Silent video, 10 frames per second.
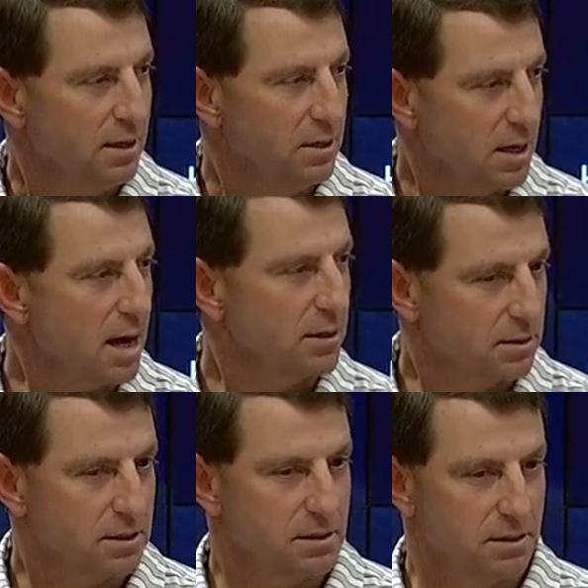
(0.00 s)
you got
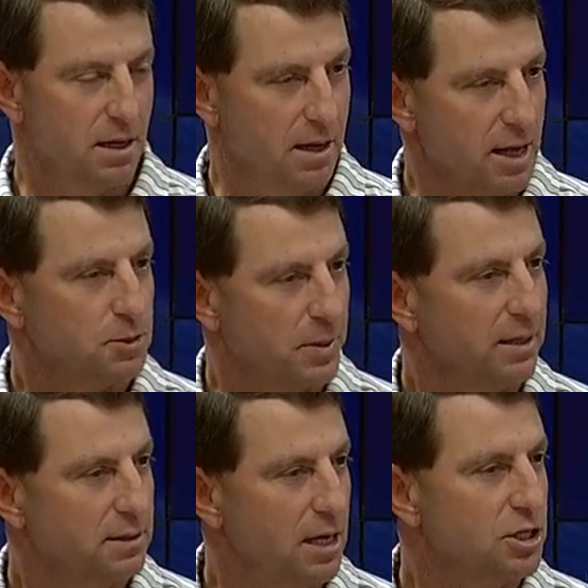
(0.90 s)
an
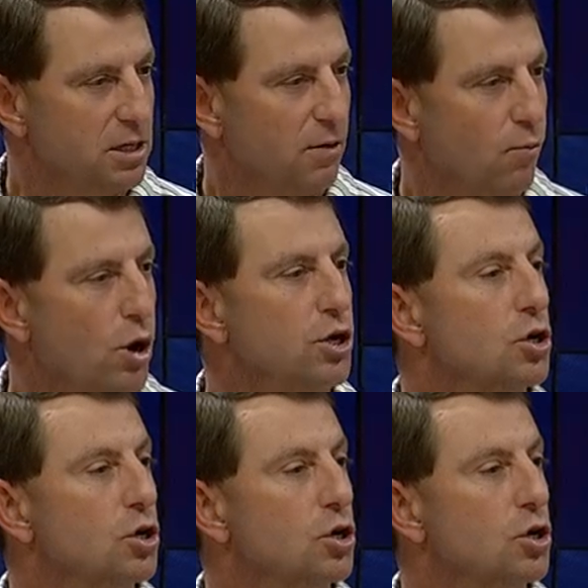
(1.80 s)
expectation of what